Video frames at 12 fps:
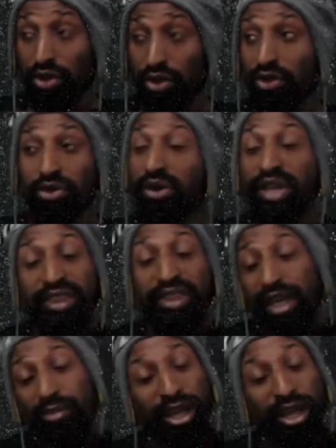don't know anything
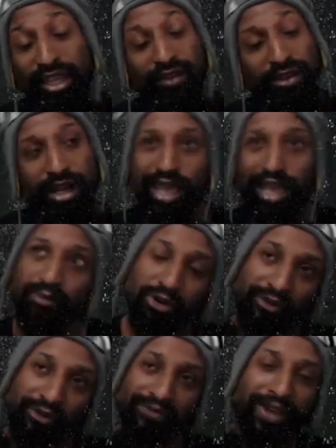about a given name
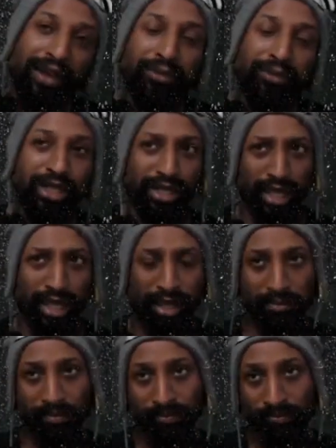or a family
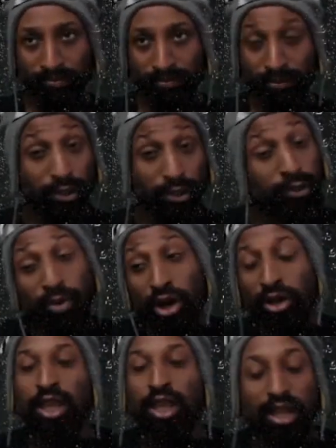name. This is part of
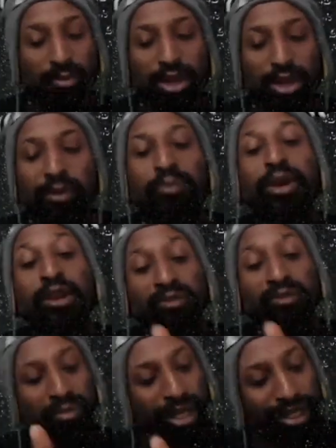it, it, it but it, but
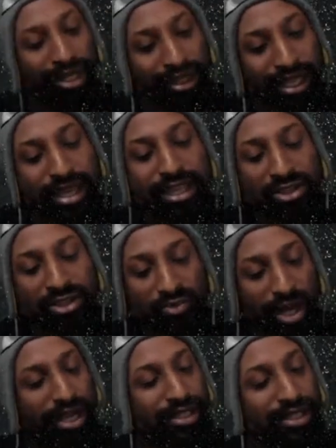it, but it leans
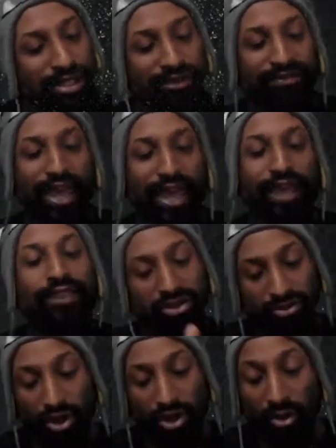right into the fact that
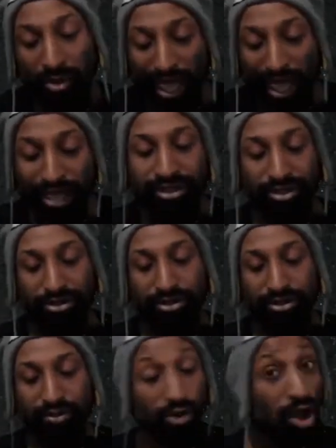you're all
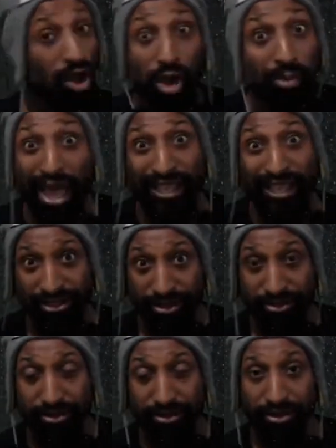bastards. We're all
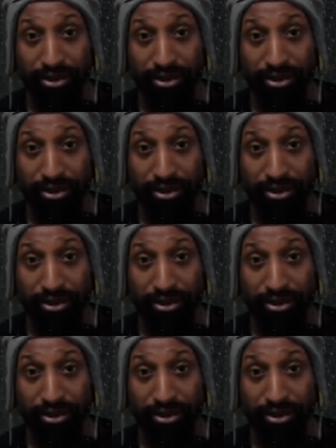bastards.